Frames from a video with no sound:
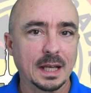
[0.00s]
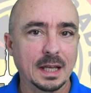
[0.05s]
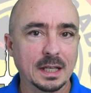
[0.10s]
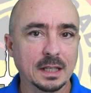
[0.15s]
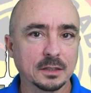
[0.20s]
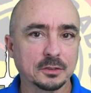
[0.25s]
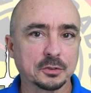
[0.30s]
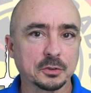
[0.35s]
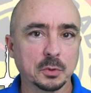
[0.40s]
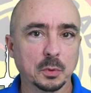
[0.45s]

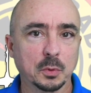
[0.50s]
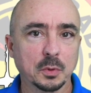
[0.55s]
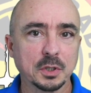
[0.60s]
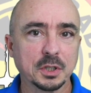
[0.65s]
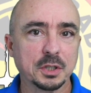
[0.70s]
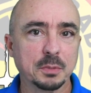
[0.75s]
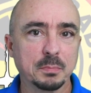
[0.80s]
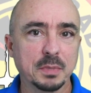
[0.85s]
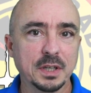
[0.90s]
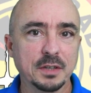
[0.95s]
it's
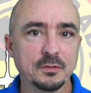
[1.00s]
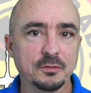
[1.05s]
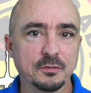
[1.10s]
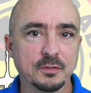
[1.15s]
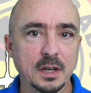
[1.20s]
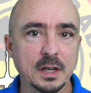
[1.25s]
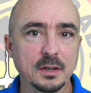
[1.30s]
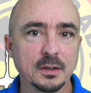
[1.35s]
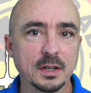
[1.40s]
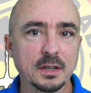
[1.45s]
going to be
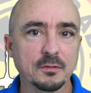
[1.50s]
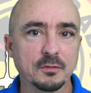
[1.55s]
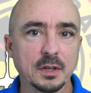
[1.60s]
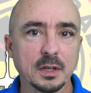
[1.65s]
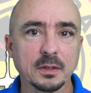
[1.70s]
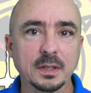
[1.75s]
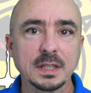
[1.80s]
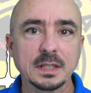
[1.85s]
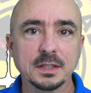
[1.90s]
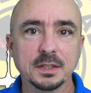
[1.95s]
very,
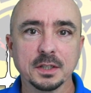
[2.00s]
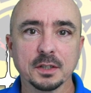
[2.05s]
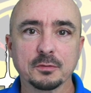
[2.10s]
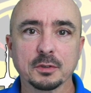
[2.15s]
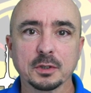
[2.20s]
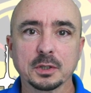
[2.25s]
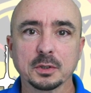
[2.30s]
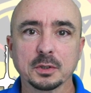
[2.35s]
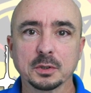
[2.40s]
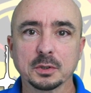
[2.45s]
very
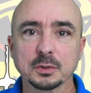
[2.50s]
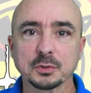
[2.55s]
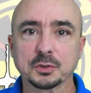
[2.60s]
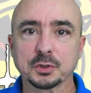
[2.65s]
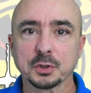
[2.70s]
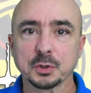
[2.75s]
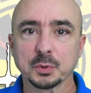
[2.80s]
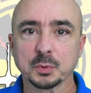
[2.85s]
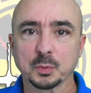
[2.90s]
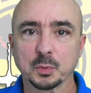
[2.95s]
difficult
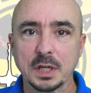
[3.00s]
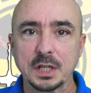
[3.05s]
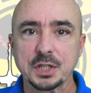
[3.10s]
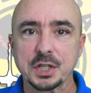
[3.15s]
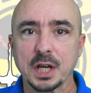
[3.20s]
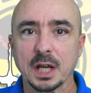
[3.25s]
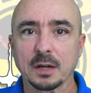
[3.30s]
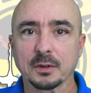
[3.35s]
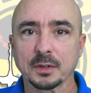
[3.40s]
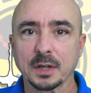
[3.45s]
to
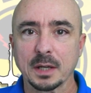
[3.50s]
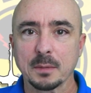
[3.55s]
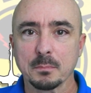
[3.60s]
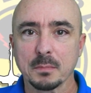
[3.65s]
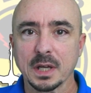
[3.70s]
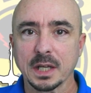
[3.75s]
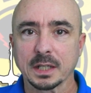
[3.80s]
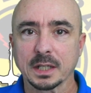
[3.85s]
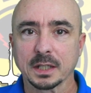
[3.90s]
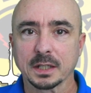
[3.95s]
reach out
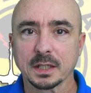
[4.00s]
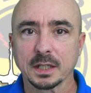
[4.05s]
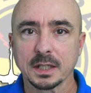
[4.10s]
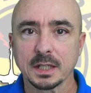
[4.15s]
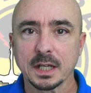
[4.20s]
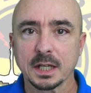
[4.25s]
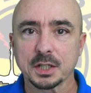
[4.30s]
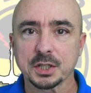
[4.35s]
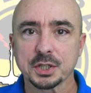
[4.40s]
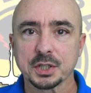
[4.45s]
and make a
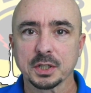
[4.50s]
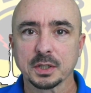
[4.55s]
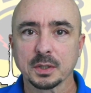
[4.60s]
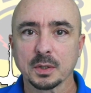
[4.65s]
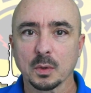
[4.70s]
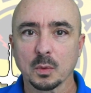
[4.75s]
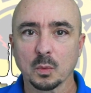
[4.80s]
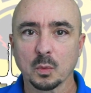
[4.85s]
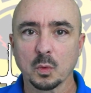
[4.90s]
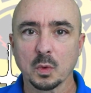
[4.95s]

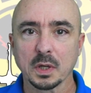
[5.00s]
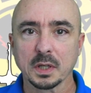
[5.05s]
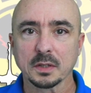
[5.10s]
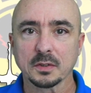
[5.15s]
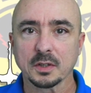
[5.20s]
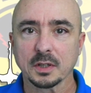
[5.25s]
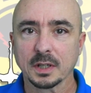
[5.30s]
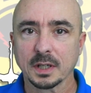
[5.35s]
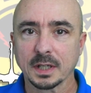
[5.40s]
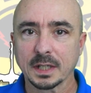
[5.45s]
connection
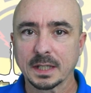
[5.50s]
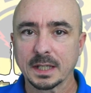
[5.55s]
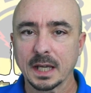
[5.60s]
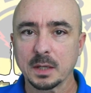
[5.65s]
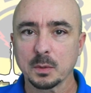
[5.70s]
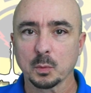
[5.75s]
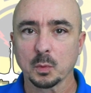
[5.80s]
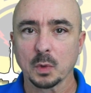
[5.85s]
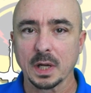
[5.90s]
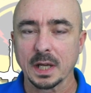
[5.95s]
with a
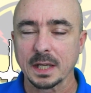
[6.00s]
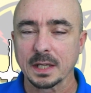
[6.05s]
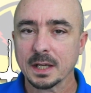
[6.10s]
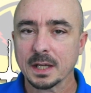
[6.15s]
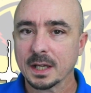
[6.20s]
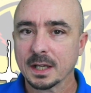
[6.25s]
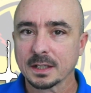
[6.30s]
gateway.